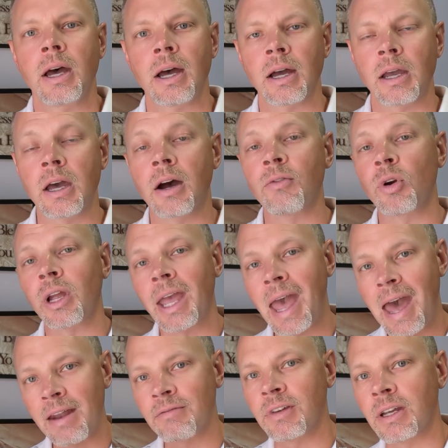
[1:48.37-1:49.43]
Uh, covering
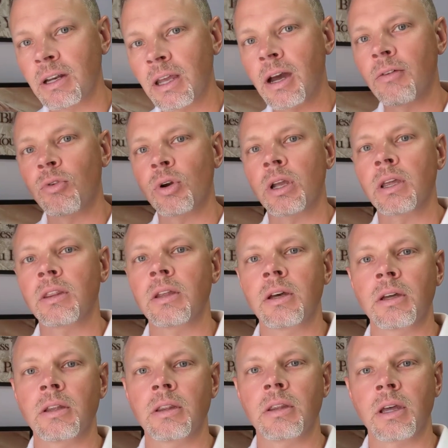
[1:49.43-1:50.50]
Advent, covering
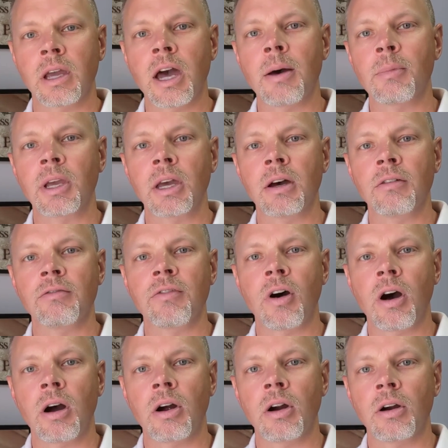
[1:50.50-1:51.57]
the, the coming of
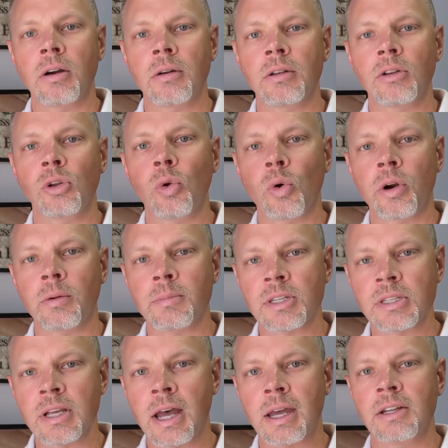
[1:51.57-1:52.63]
our Lord and
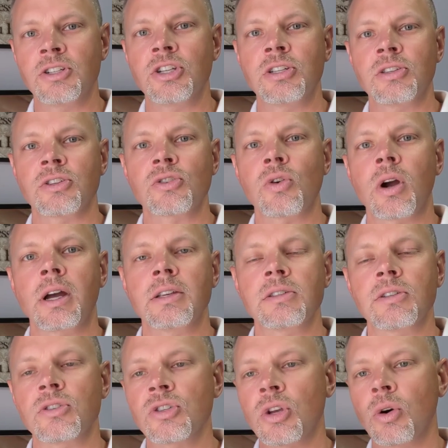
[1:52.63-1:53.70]
Messiah, Jesus
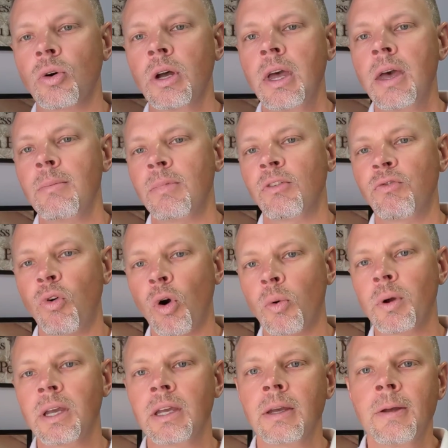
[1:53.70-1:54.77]
Christ. And so
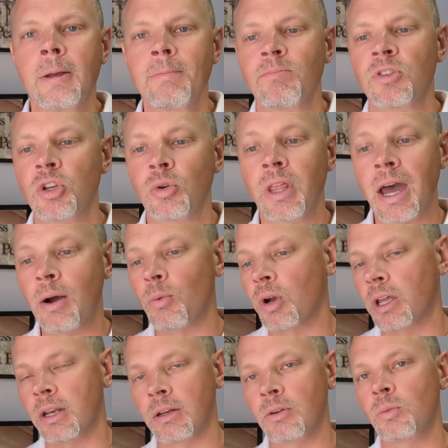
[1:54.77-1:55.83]
before we do that,
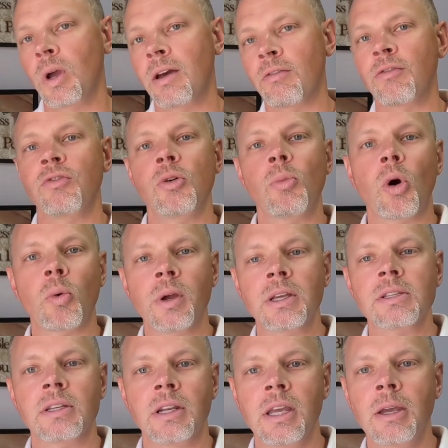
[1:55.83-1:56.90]
we're gonna we have a few more
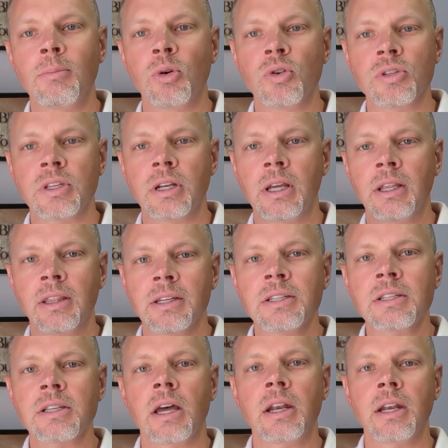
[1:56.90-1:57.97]
weeks in Hebrews. And in
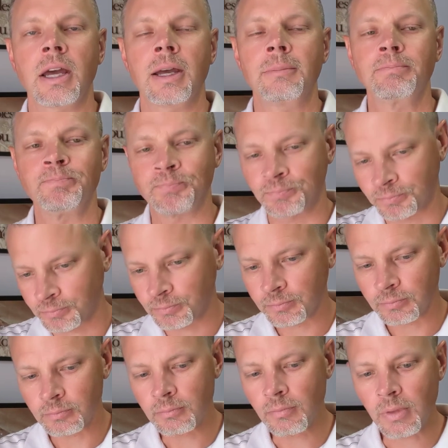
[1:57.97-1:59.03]
this Sunday,
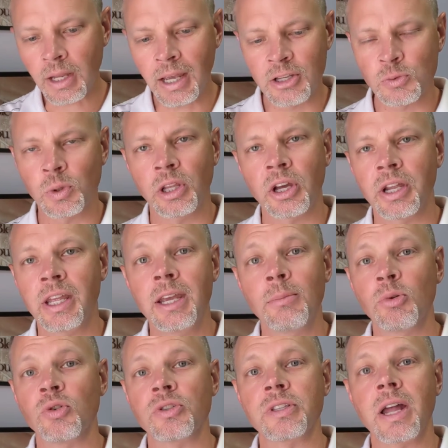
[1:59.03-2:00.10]
as we look at
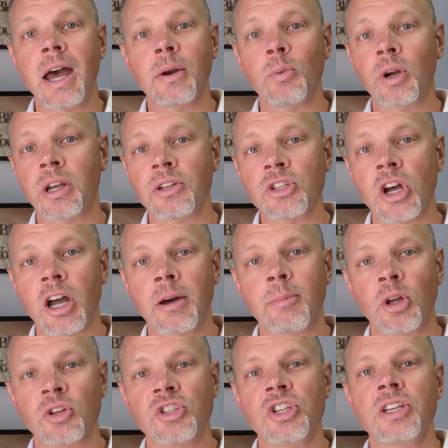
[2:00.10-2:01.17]
Hebrews nine, we're gonna talk
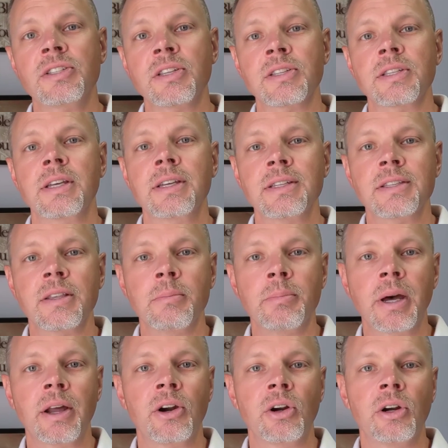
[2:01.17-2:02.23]
about Jesus is the
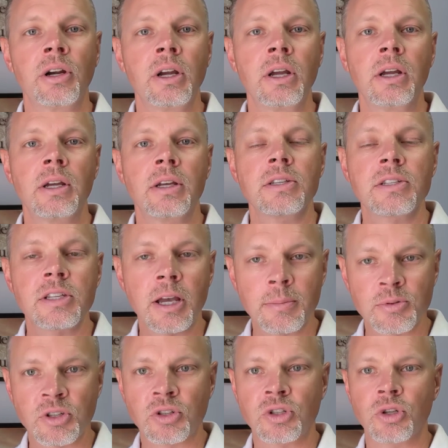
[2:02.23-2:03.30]
better
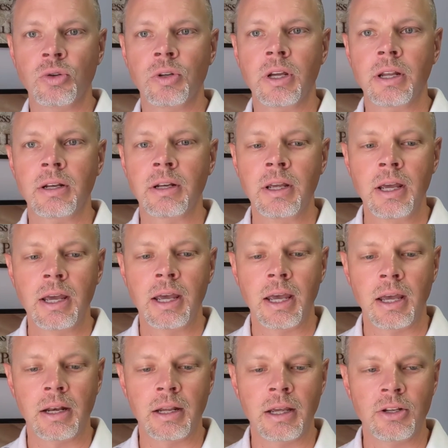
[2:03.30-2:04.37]
substitute. And,
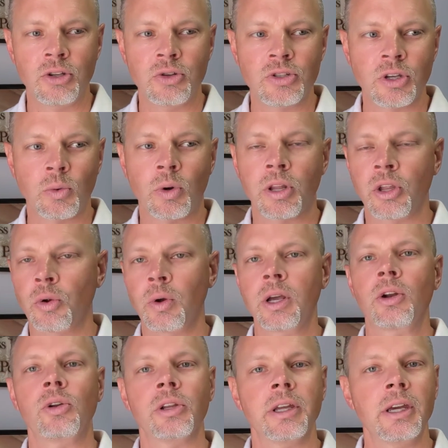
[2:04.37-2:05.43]
and and using one of the
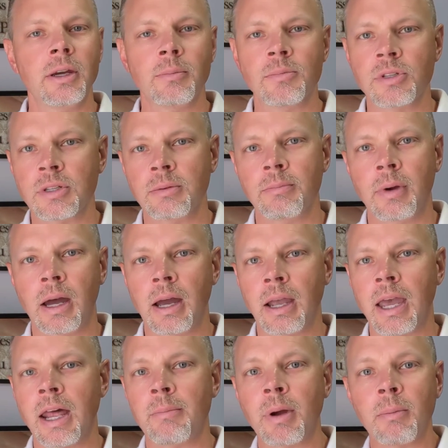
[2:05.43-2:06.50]
great old hymns, and
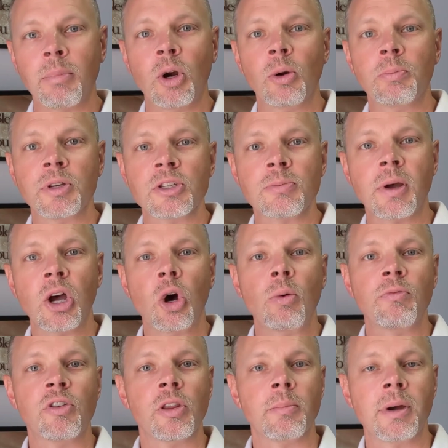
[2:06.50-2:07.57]
my, kind of my purpose, my
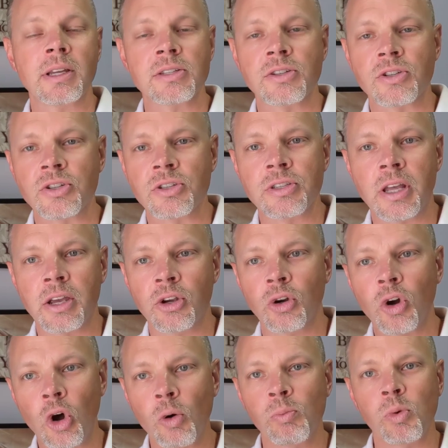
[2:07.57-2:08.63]
hope for the message is that
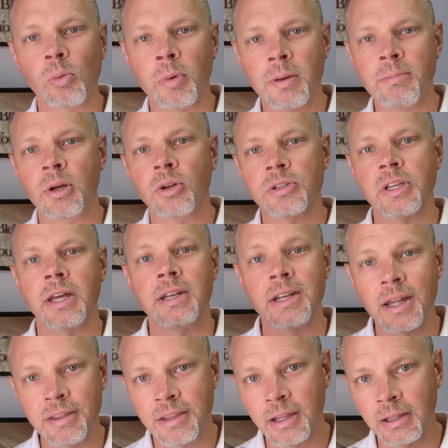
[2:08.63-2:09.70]
your hope will be built on
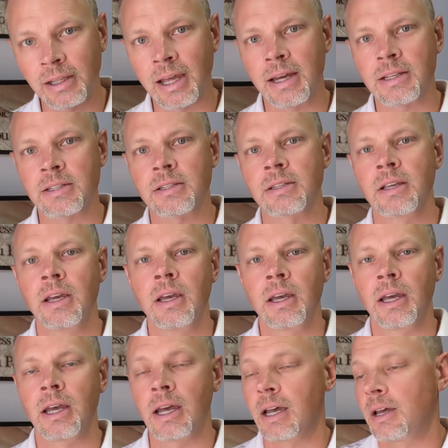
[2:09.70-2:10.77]
nothing less
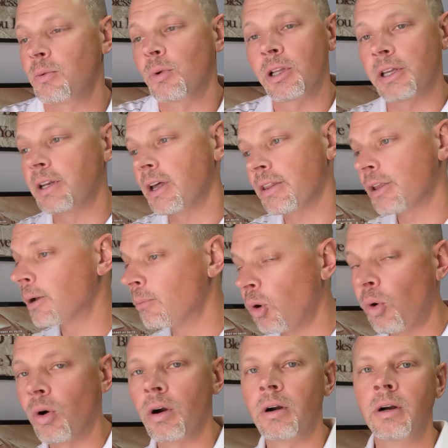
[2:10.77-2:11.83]
uh, and really nothing
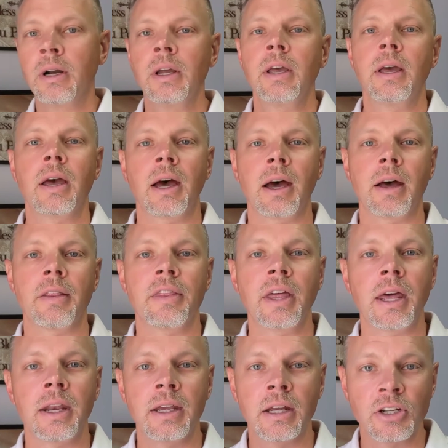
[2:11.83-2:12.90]
more uh,
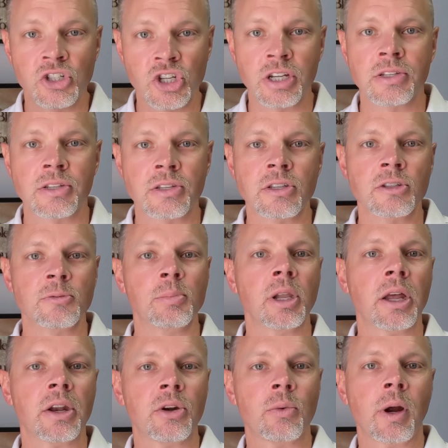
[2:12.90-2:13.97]
than in Jesus's
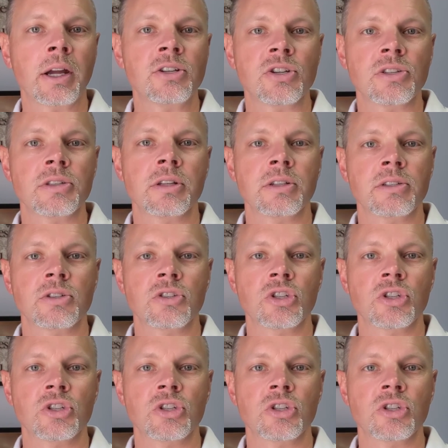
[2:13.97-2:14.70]
blood and righteousness.